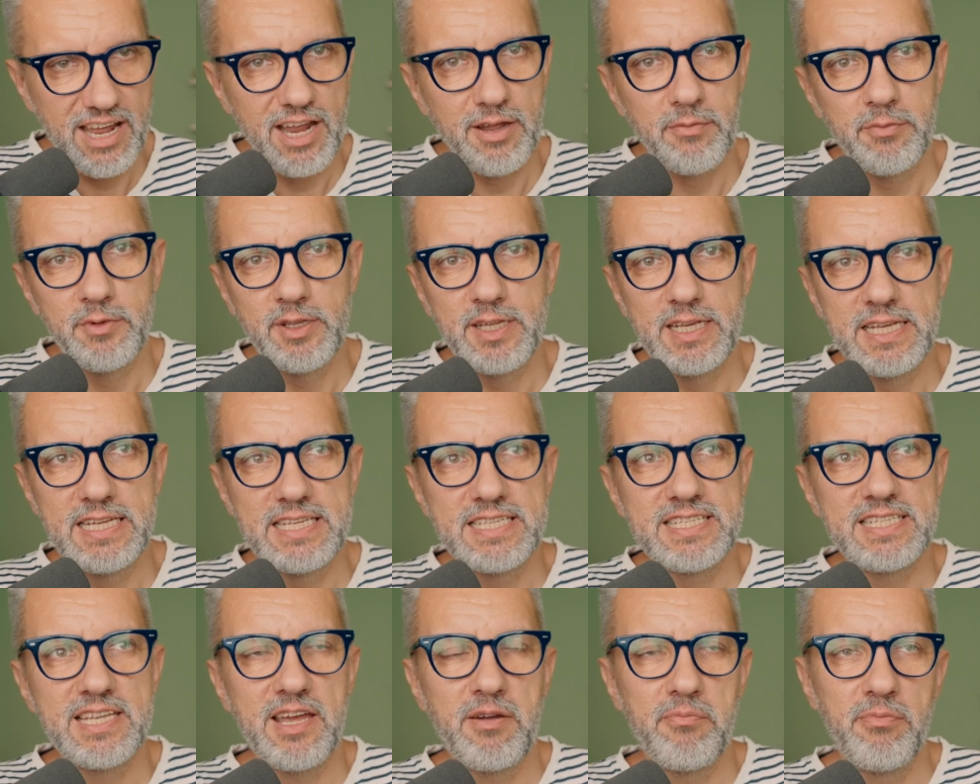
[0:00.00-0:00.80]

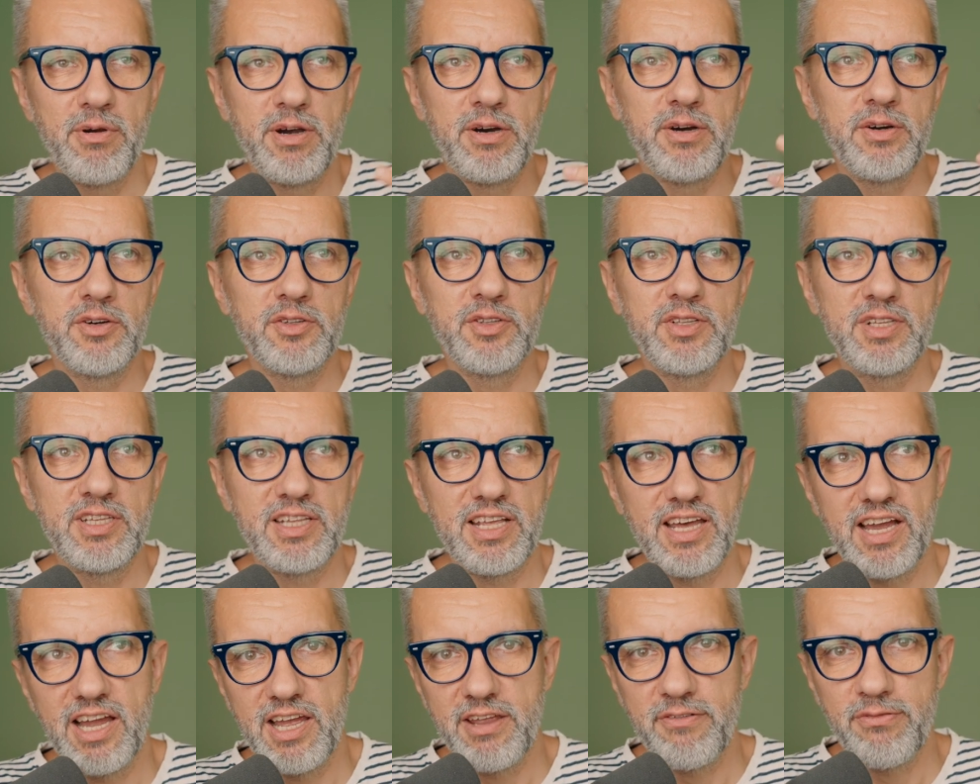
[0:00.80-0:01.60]
updates about
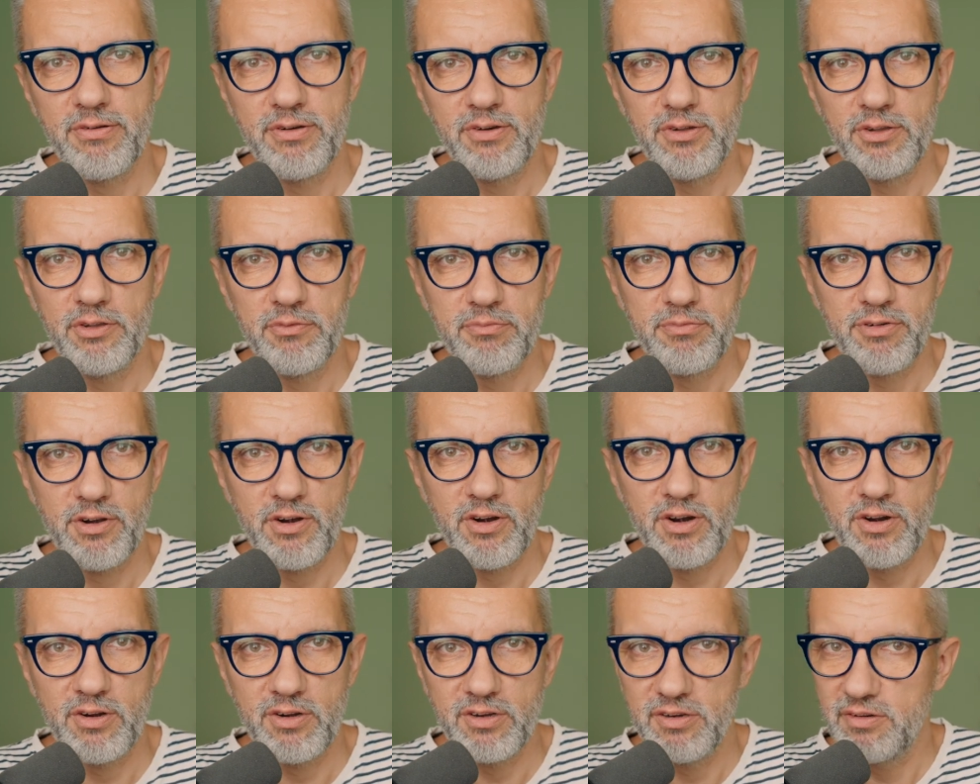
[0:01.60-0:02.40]
iPhone
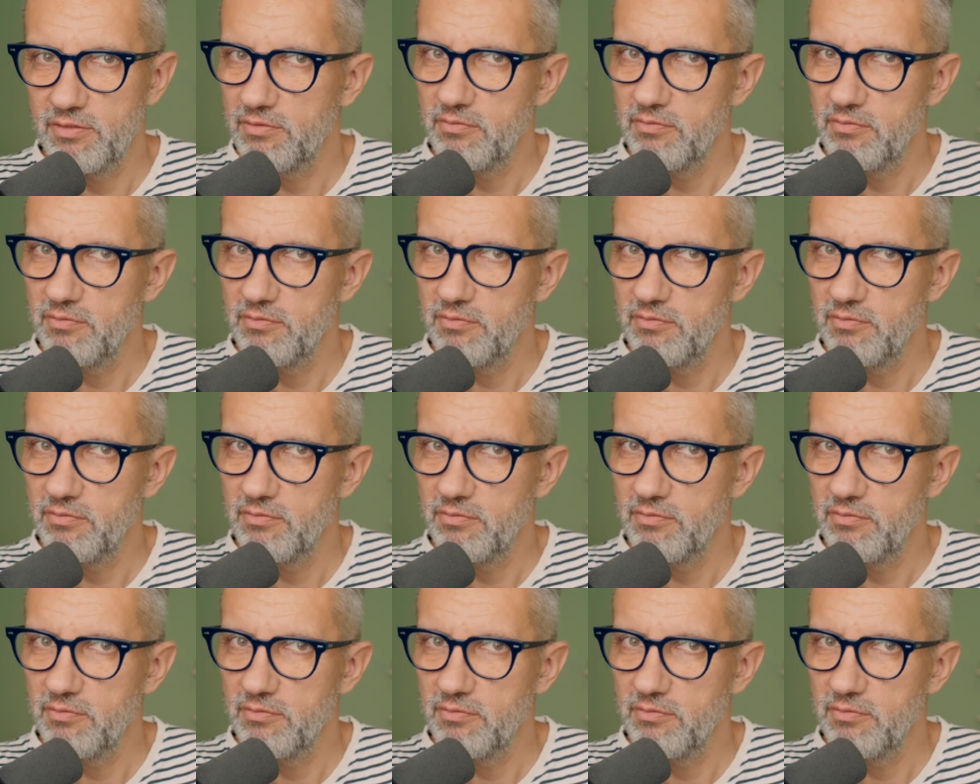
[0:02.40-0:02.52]
Pro,